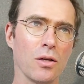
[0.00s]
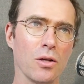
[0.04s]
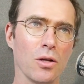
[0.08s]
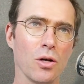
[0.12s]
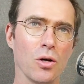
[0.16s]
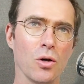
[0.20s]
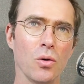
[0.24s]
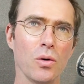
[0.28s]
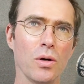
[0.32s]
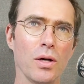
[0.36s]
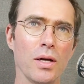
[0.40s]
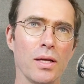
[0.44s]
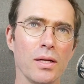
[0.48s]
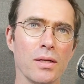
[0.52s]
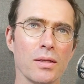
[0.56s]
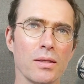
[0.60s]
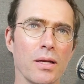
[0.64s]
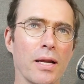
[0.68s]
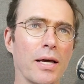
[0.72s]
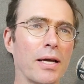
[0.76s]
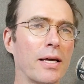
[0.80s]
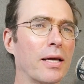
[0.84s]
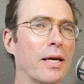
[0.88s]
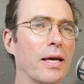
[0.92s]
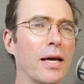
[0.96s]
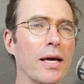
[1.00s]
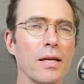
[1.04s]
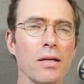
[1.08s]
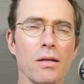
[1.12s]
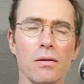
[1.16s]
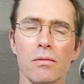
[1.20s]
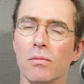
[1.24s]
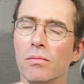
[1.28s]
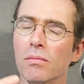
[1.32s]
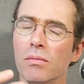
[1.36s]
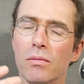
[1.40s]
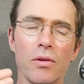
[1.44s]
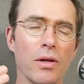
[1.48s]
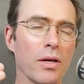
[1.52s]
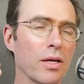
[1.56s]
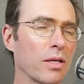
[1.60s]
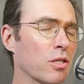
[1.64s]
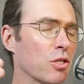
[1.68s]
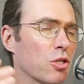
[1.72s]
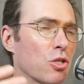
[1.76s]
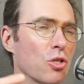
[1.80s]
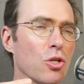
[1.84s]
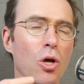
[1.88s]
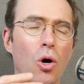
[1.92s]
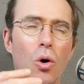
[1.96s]
And like again,
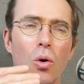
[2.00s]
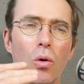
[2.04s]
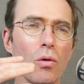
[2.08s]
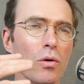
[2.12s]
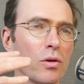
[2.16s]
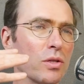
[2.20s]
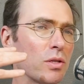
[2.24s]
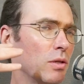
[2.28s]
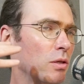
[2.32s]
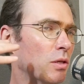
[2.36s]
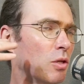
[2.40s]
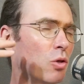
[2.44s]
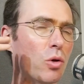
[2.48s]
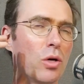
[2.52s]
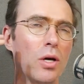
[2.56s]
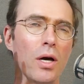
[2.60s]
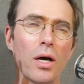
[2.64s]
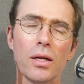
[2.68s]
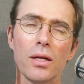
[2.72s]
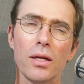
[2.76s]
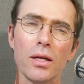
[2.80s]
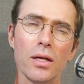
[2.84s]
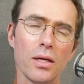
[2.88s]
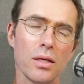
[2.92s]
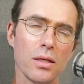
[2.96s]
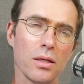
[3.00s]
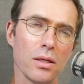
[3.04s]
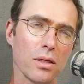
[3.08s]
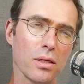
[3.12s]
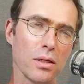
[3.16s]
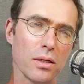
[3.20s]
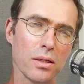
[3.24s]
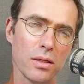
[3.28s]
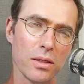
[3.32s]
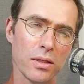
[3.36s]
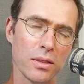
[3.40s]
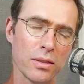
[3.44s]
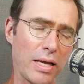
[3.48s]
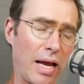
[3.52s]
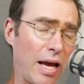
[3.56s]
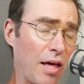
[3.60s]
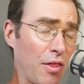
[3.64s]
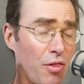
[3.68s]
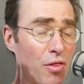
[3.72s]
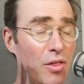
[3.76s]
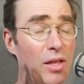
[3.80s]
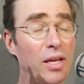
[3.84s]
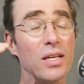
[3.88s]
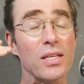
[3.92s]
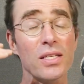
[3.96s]
there's no Uganda. I
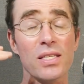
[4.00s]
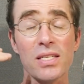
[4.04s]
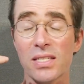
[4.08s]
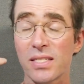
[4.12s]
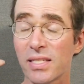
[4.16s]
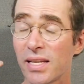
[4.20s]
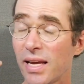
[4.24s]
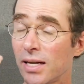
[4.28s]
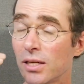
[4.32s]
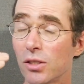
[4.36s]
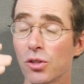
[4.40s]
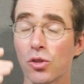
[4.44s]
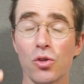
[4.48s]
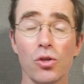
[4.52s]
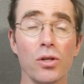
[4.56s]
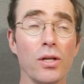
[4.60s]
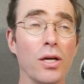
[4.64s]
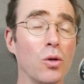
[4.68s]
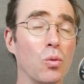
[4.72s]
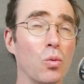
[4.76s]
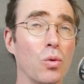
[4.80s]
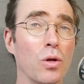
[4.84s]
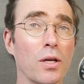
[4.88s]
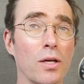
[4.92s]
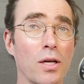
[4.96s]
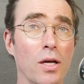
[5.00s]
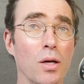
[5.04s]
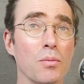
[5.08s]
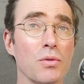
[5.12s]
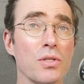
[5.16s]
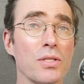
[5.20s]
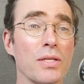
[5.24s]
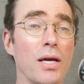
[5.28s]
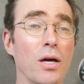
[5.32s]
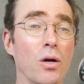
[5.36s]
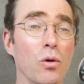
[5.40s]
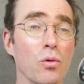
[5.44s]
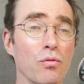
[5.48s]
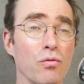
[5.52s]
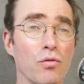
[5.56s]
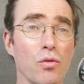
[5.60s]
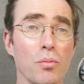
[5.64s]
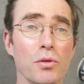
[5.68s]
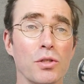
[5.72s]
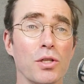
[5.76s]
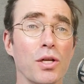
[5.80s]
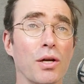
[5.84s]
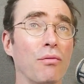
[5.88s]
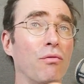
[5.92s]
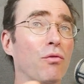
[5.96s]
think is second to none when it comes down from
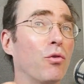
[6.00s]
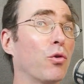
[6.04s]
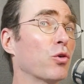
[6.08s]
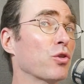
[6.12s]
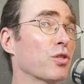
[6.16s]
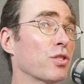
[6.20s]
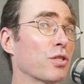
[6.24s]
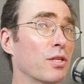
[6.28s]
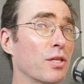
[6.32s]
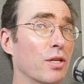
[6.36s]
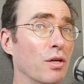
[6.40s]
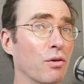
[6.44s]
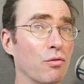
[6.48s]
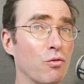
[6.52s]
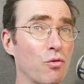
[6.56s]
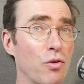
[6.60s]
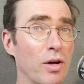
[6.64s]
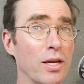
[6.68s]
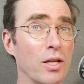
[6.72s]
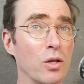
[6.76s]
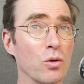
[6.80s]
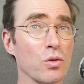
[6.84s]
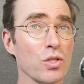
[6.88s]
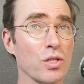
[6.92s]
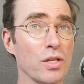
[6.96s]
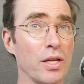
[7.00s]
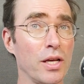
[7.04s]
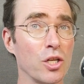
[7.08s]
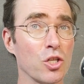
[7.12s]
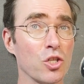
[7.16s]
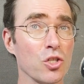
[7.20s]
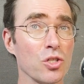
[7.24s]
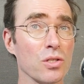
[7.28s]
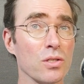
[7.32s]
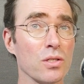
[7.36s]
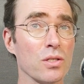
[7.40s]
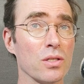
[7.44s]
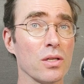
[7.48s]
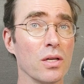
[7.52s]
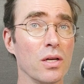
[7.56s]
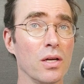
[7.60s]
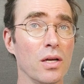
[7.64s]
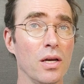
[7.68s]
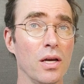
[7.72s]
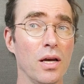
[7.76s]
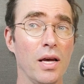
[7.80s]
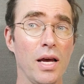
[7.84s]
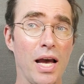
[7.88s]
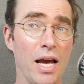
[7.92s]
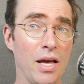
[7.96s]
a diversity of radio stations
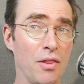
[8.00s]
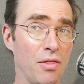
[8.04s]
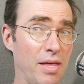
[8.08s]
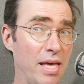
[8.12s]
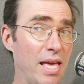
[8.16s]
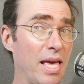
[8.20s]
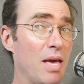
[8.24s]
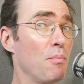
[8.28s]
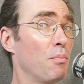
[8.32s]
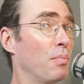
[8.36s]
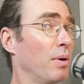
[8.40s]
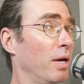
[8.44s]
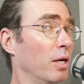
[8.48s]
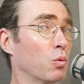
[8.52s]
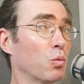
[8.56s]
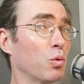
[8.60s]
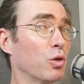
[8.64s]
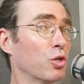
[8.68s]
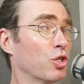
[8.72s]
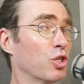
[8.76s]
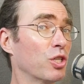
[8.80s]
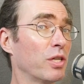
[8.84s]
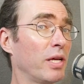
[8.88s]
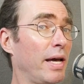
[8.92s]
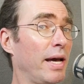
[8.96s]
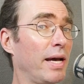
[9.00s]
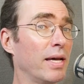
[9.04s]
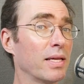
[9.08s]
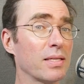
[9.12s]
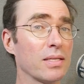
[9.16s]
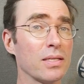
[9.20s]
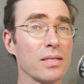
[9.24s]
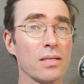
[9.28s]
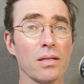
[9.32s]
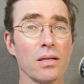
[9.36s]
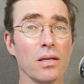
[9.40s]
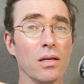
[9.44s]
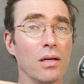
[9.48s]
and the impact which it has.